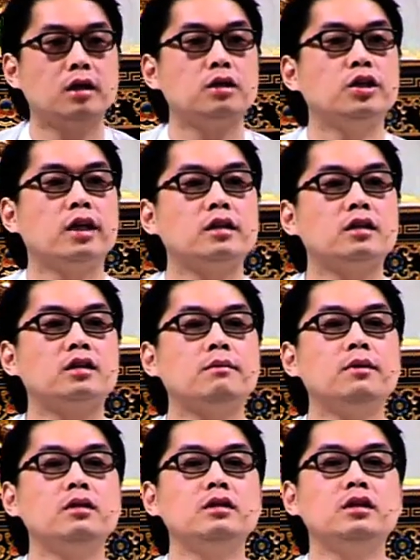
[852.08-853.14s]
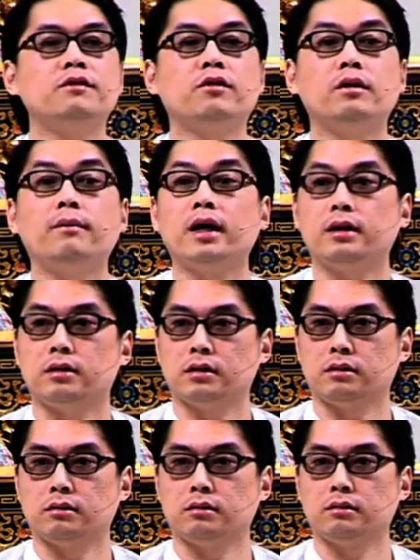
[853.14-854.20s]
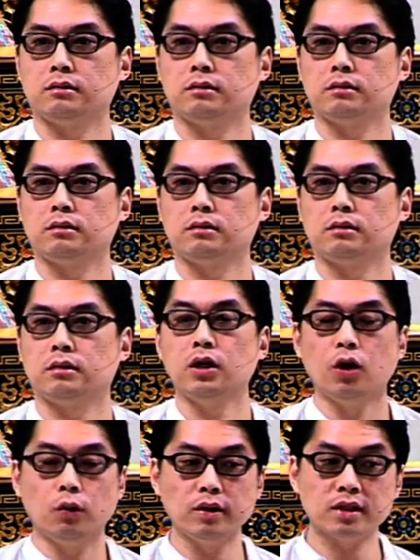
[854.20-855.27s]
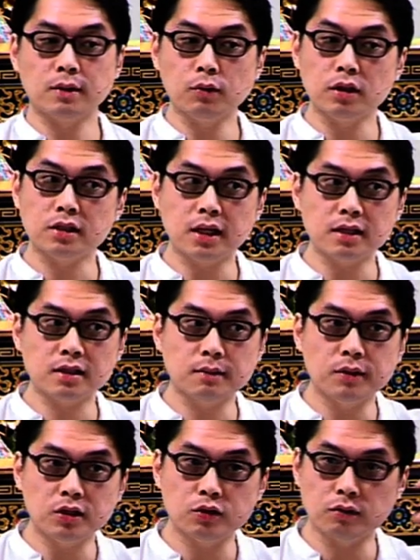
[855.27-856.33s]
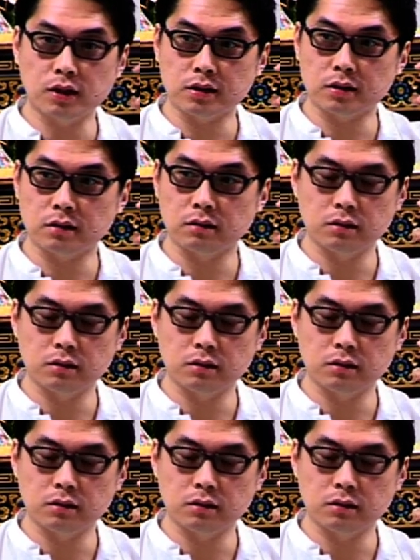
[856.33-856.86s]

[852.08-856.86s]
Check the stability of our mind. When someone says something to us,